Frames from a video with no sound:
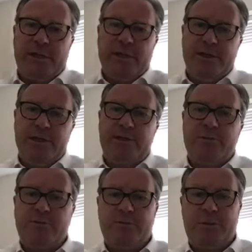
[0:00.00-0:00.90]

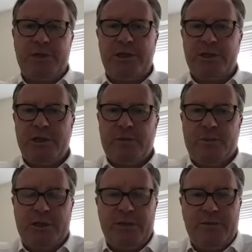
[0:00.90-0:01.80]
initial positioning
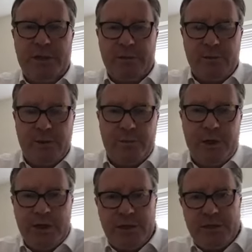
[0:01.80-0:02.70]
with the
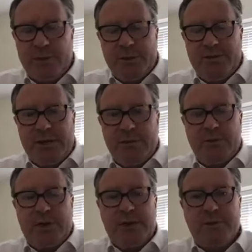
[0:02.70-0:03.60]
purchaser, the vendor
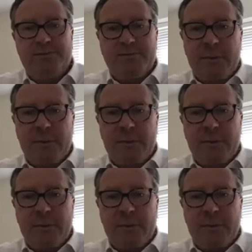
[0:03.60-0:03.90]
rather,